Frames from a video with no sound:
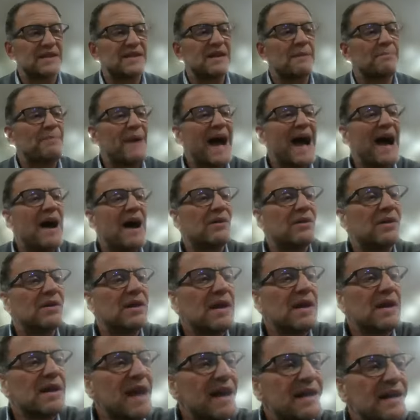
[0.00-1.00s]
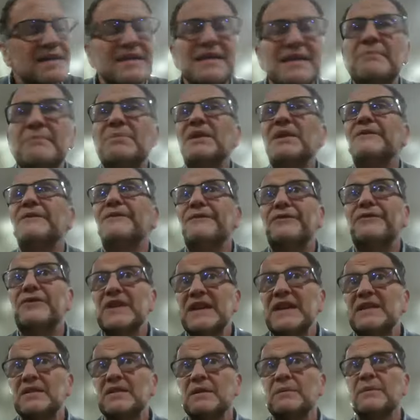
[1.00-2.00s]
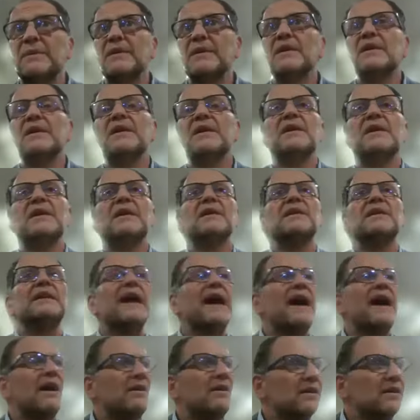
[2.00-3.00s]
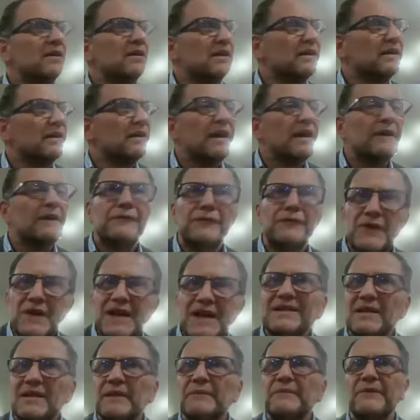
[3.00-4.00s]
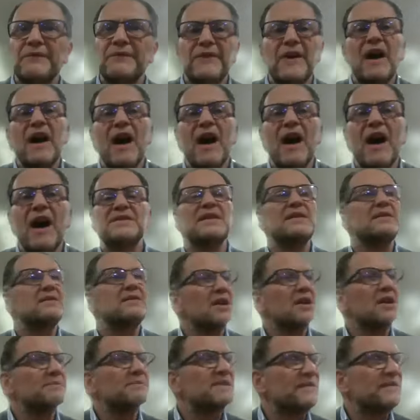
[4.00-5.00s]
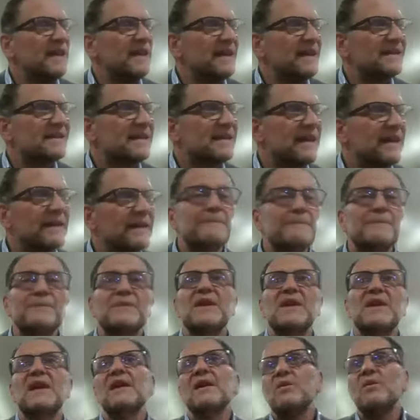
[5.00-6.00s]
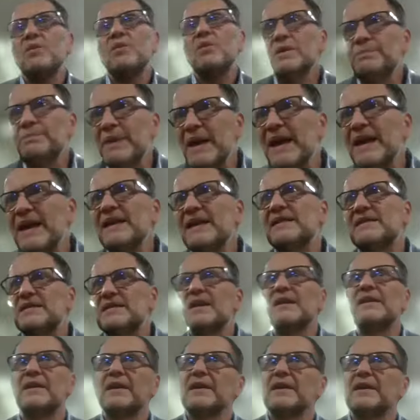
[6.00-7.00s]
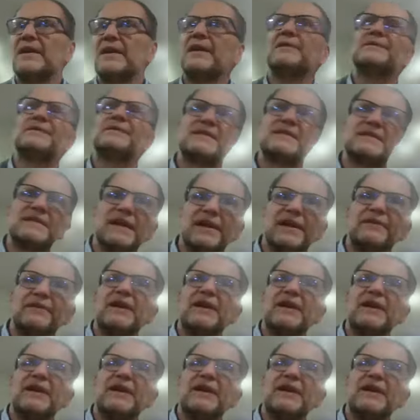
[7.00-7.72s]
It's about a symbol of freedom. Now, freedom for us in terms of eating would be to, you know, sit